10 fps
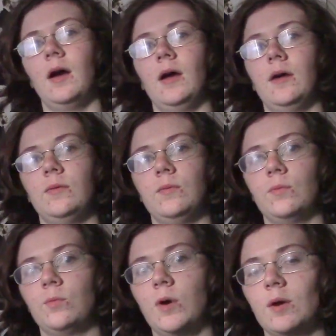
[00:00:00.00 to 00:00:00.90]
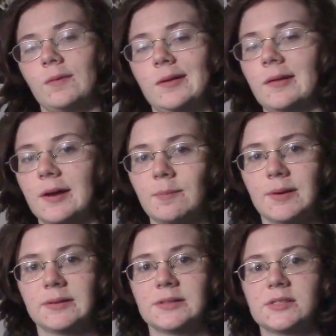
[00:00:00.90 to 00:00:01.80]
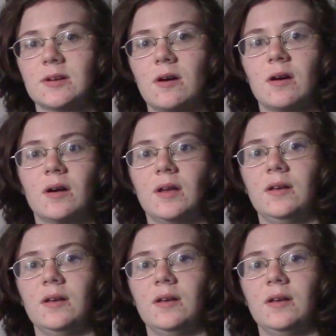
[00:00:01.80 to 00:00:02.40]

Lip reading: And what I really like about this song